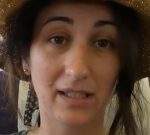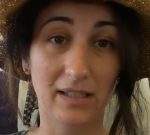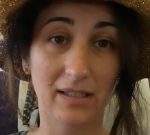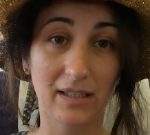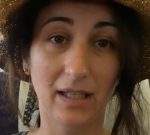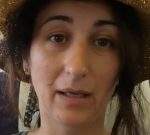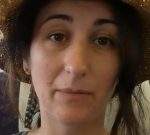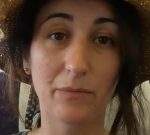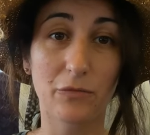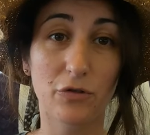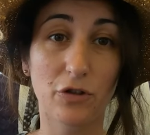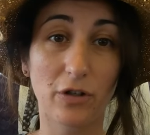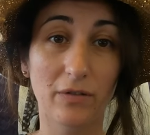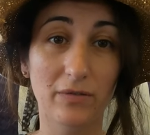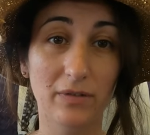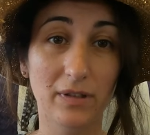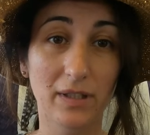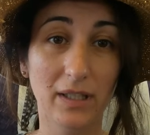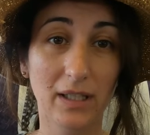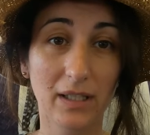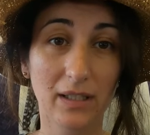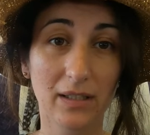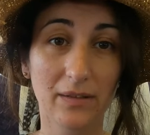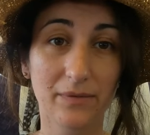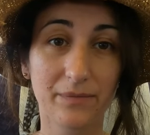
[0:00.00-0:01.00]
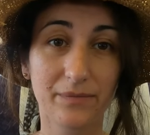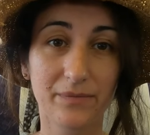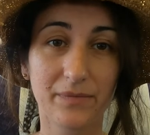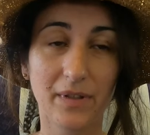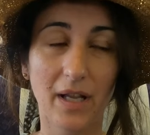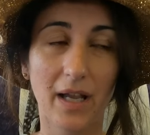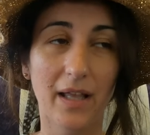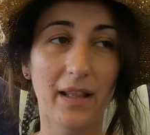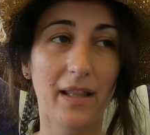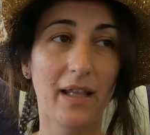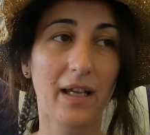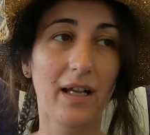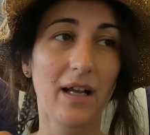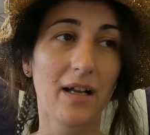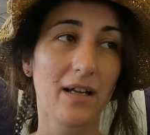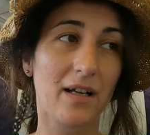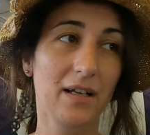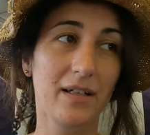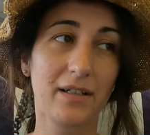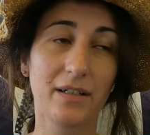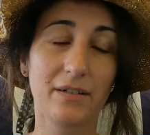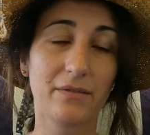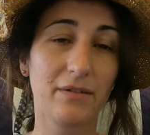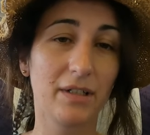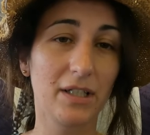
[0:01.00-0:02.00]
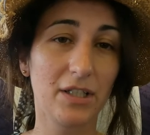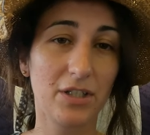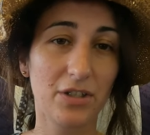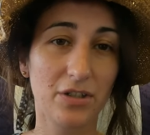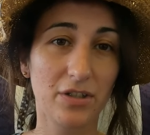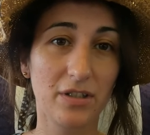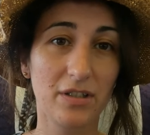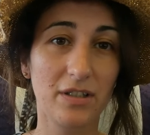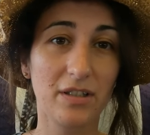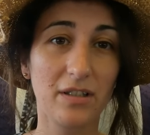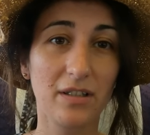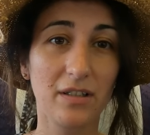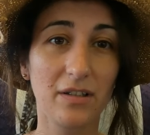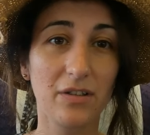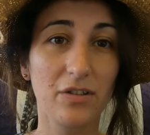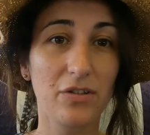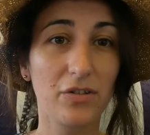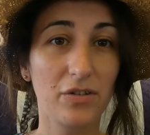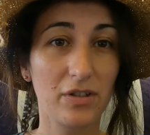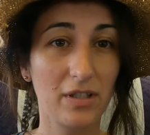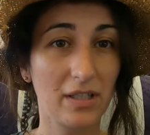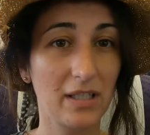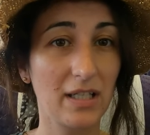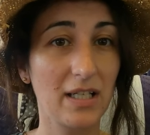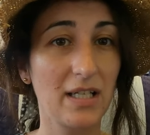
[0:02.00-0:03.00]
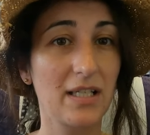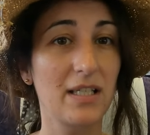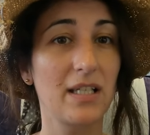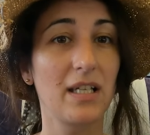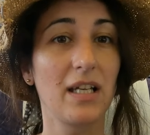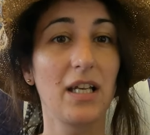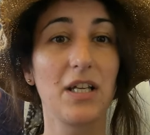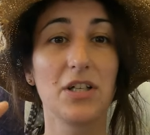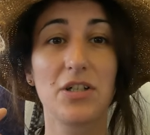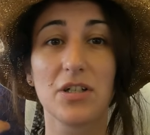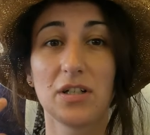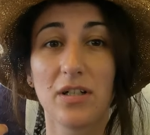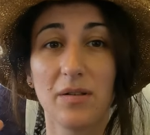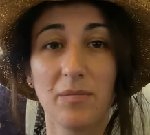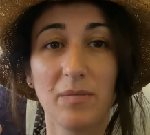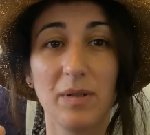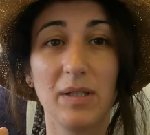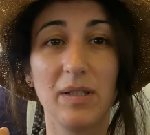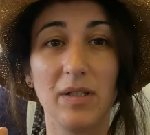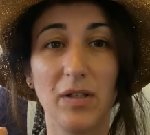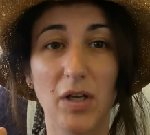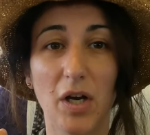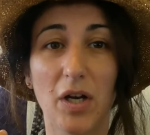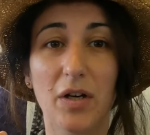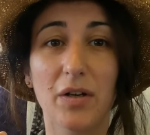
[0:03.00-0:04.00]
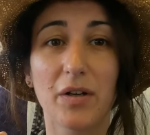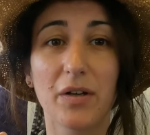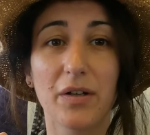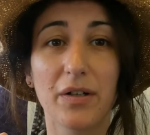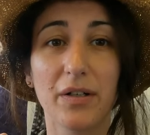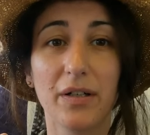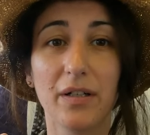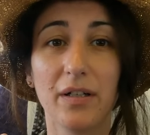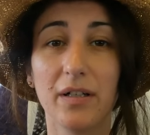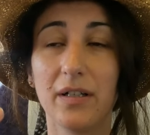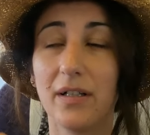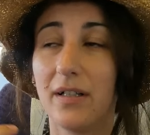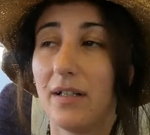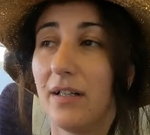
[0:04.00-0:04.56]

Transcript: like time traveling. I think I'm gonna reach to the destination a bit younger.